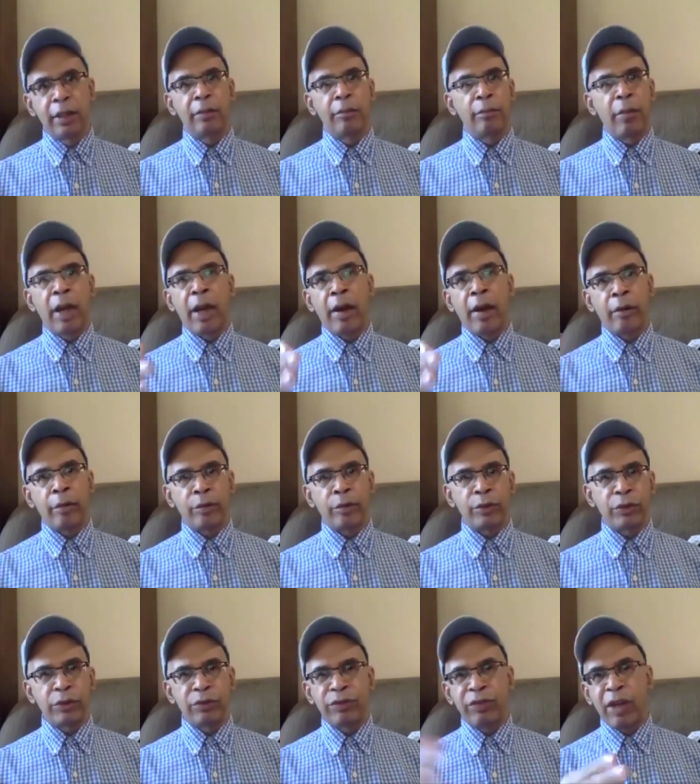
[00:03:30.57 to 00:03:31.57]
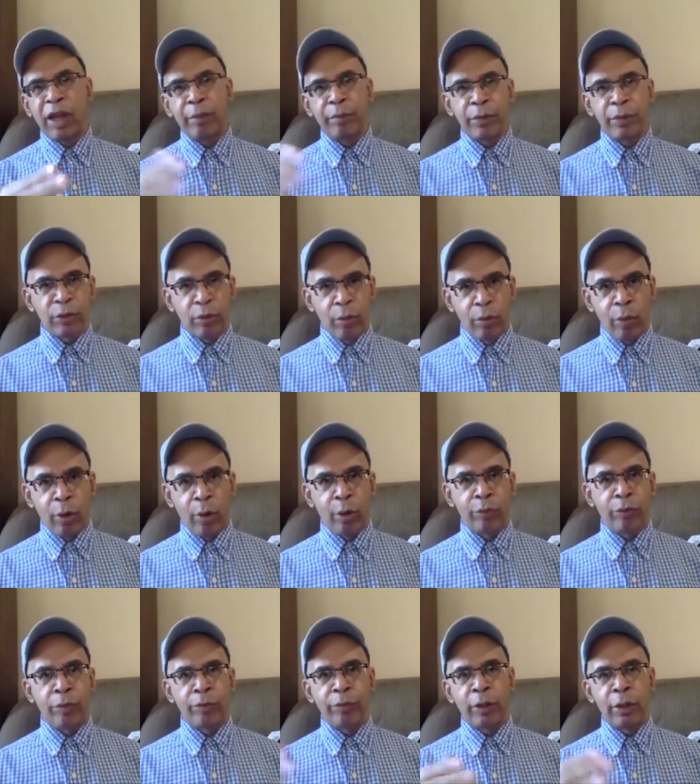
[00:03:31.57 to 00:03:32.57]
Mao's famous
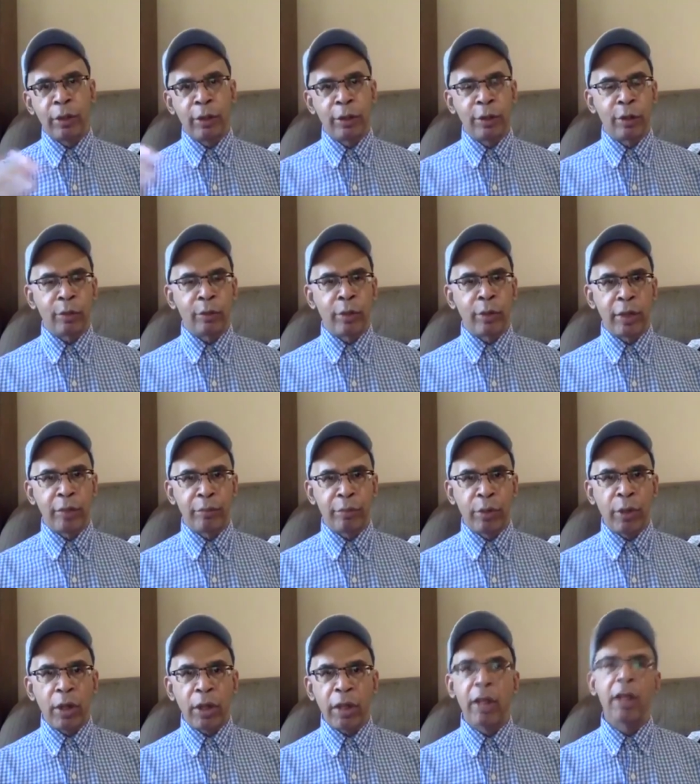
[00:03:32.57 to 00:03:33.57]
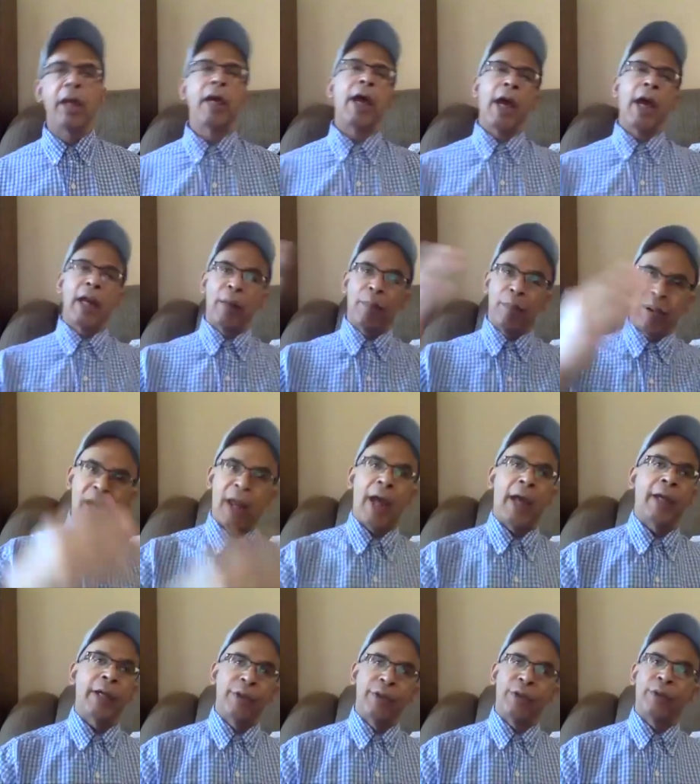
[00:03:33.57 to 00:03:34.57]
quote from the Little Red Book, and apply
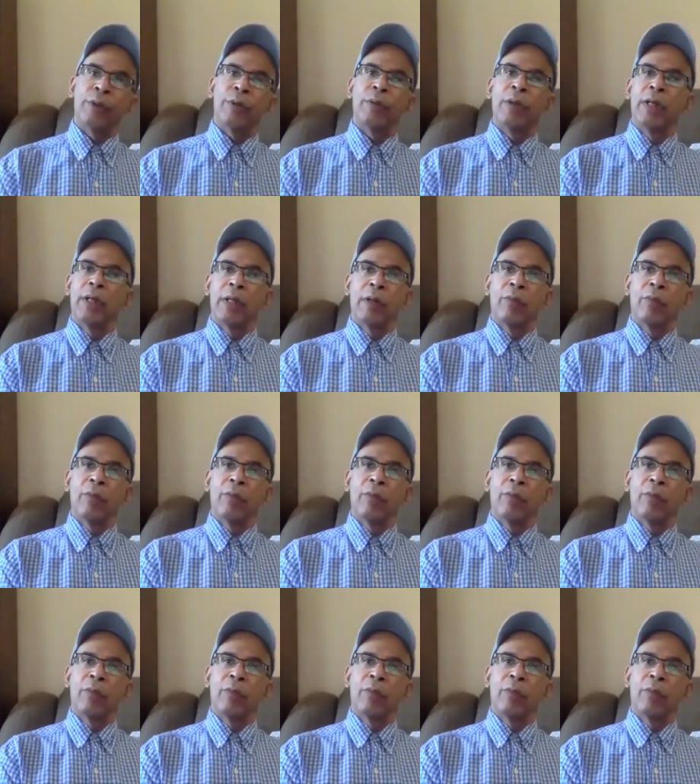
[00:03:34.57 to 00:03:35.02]
it to